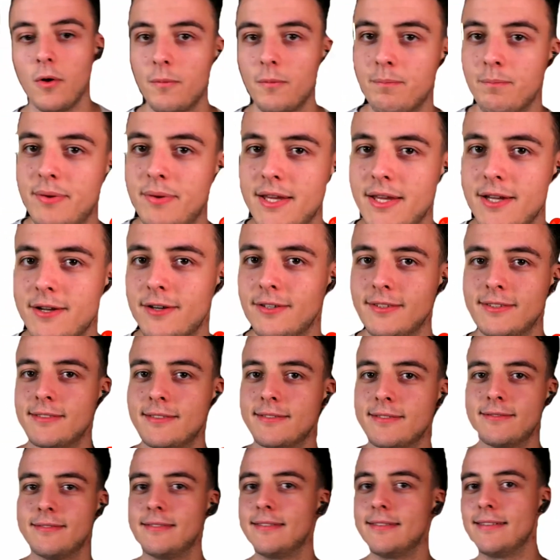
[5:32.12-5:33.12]
beard
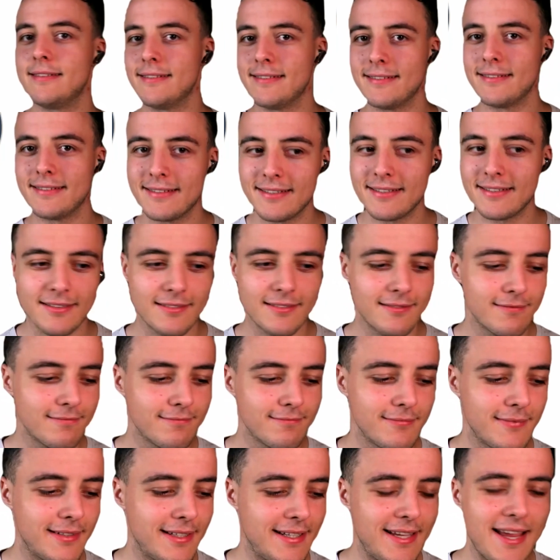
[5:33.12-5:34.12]

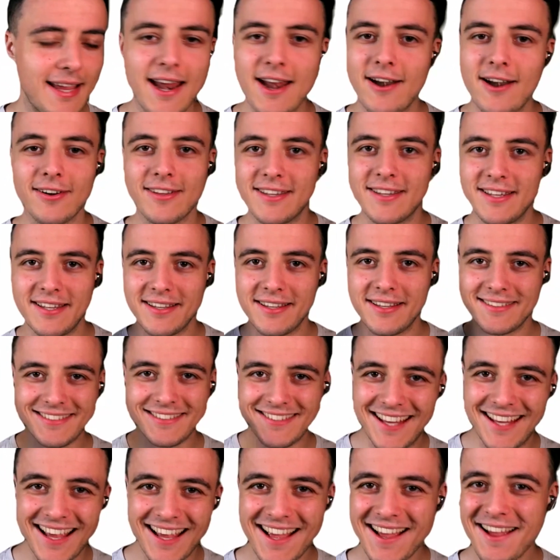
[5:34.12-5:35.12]
care kit
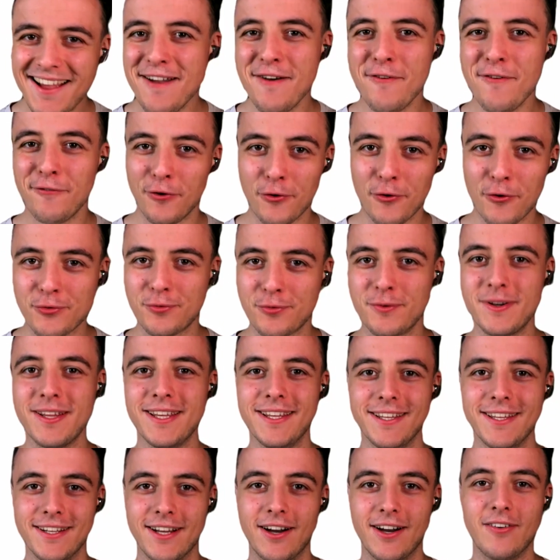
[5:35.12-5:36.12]
for free.
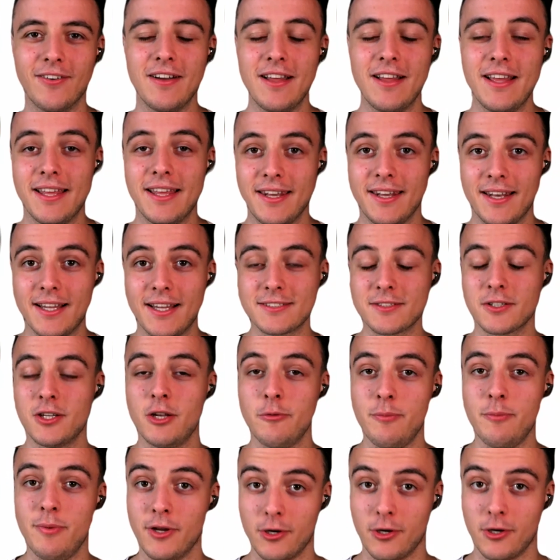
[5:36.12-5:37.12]
You know, that's going to
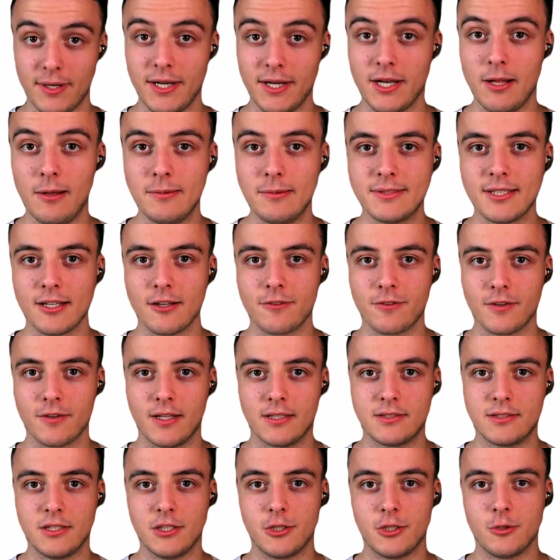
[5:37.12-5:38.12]
be a great upsell for
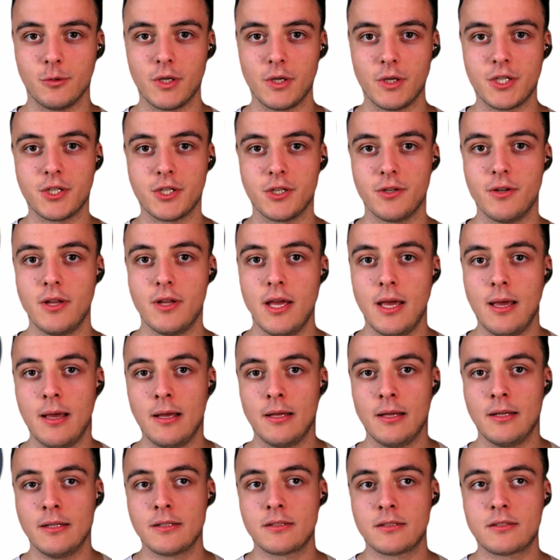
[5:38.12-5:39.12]
that situation.
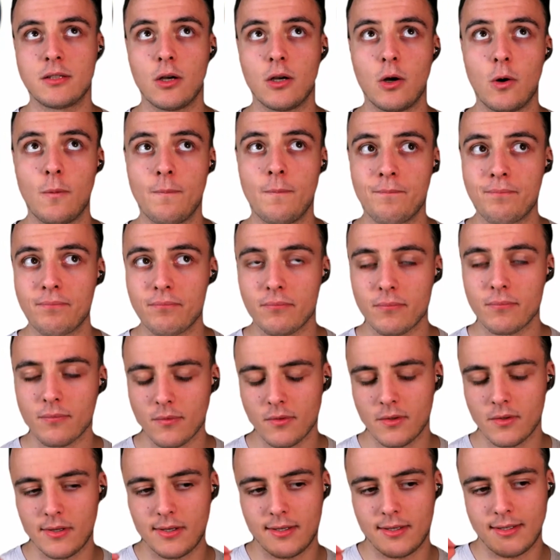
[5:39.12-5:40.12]
So
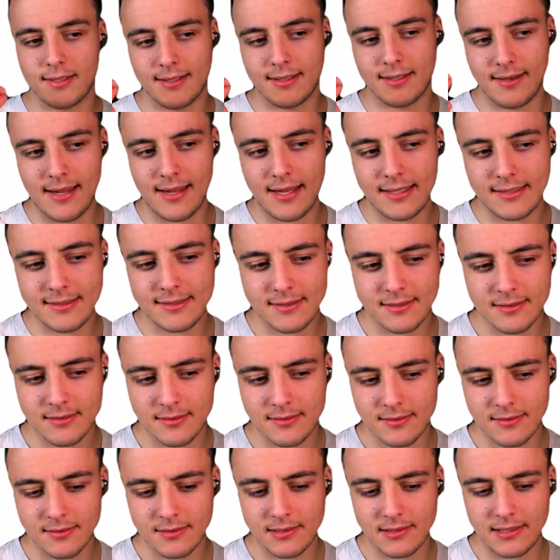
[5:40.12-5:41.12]
that's
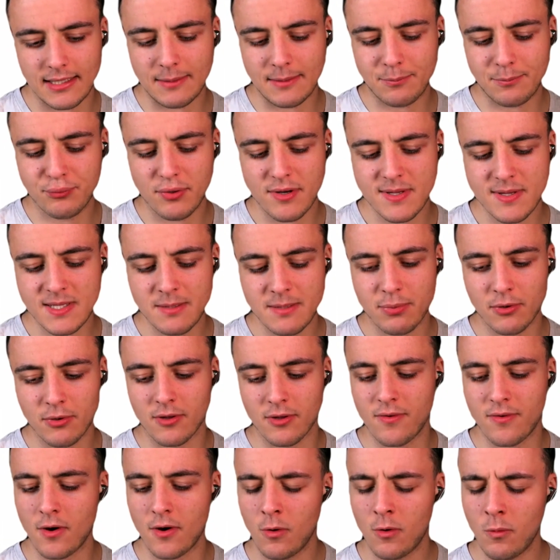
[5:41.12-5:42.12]
that principle
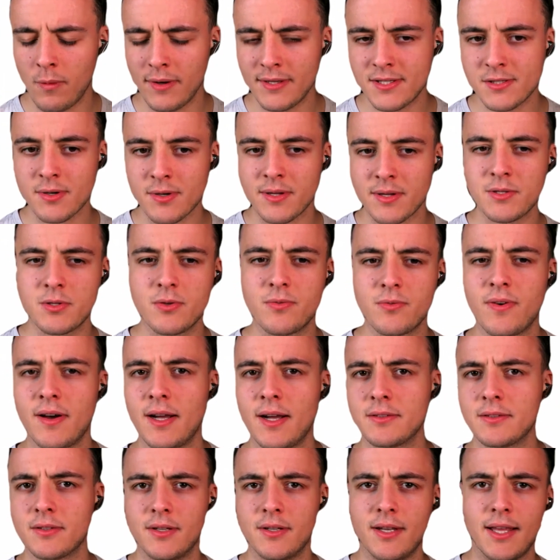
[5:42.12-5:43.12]
of always trying to
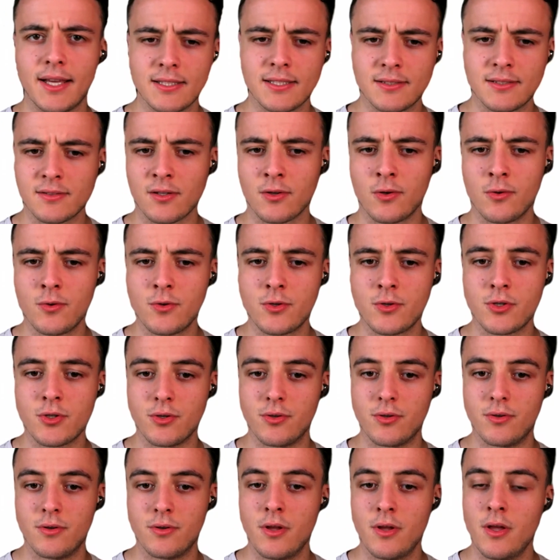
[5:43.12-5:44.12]
find the next
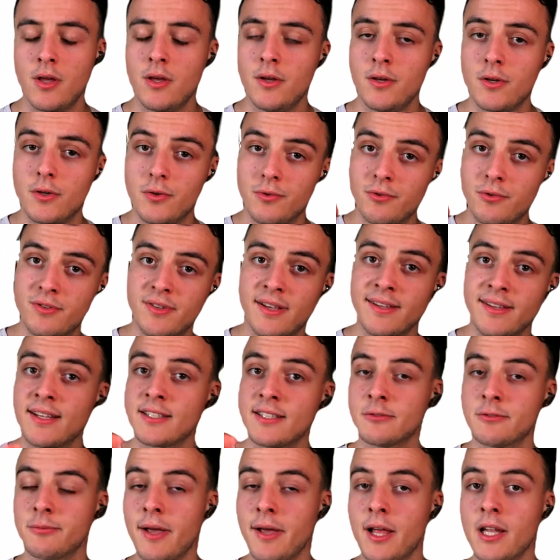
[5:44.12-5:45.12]
solution. Use that
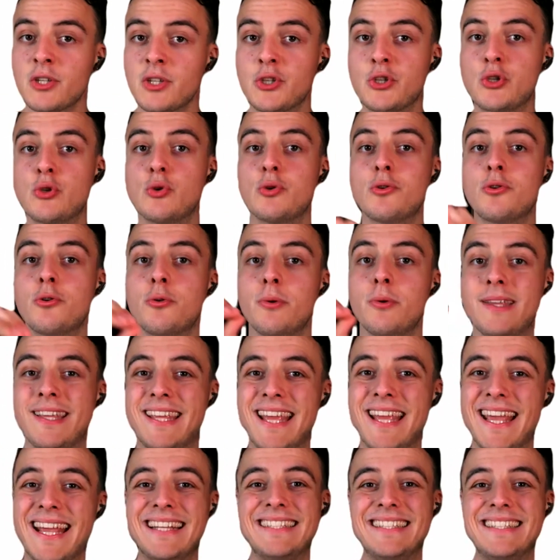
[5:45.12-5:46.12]
as well to
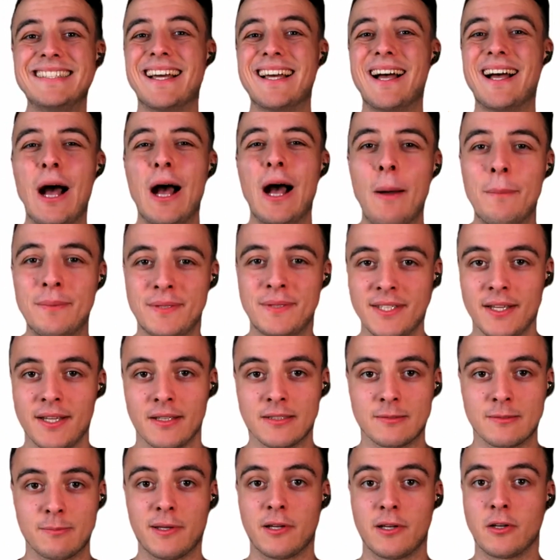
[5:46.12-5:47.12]
create
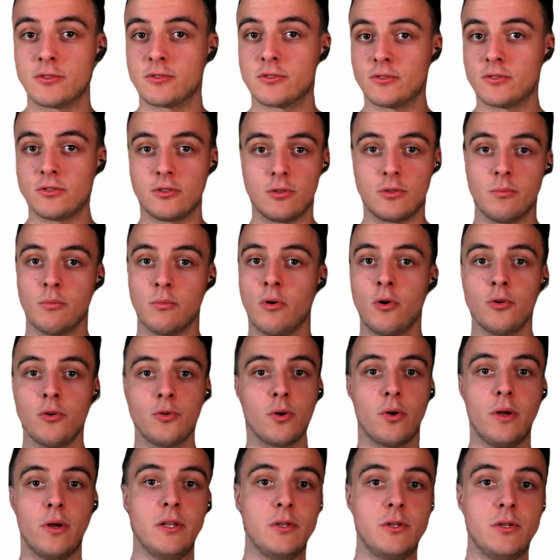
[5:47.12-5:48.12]
upsells, because the more you're
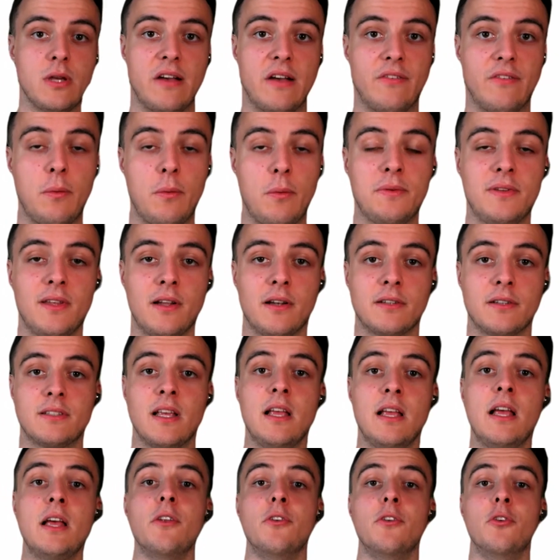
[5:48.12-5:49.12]
going to have upsells,
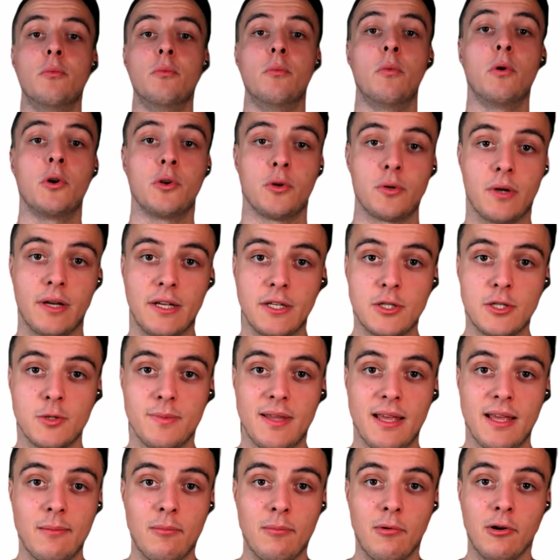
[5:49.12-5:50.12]
the more you're going to
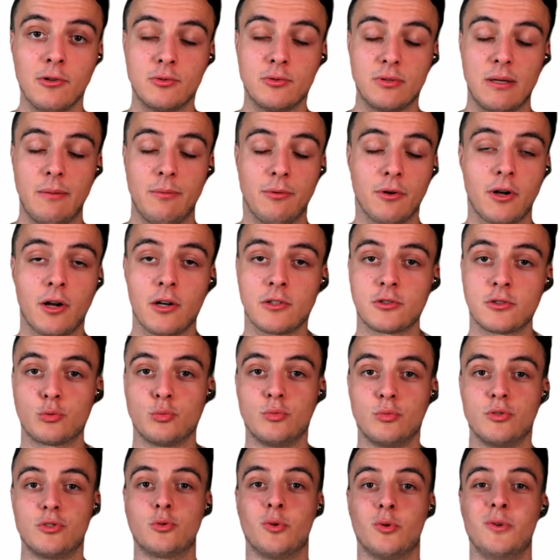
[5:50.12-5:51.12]
be able to have your
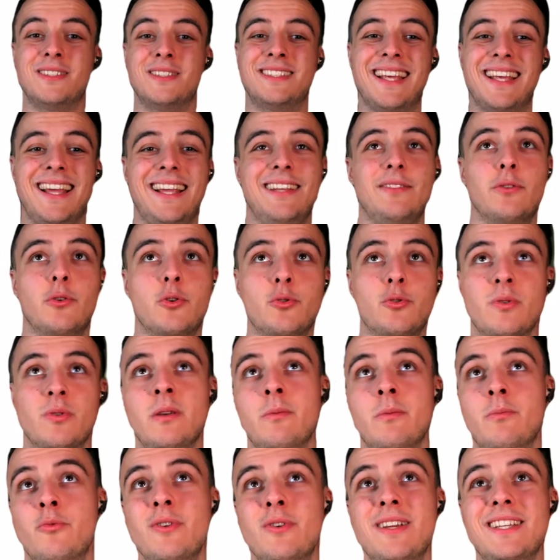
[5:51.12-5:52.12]
customers to attain the
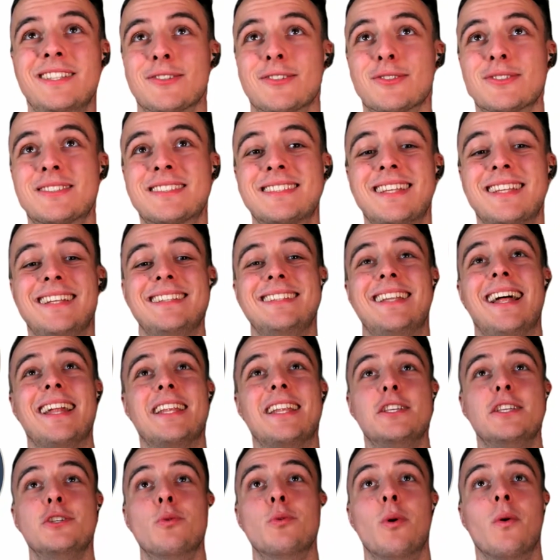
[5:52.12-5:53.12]
dream results that
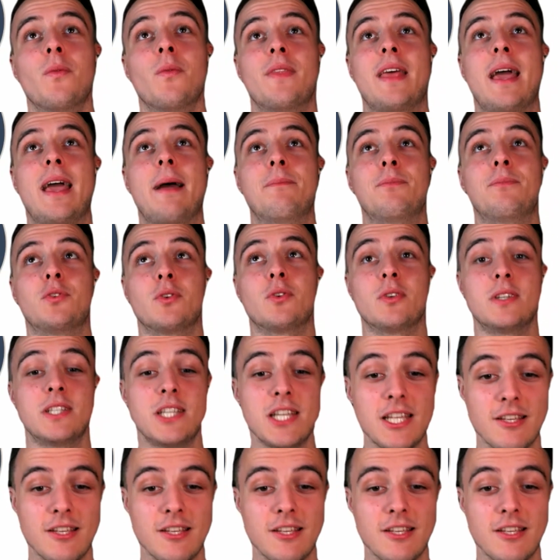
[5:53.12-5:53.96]
you want them to achieve.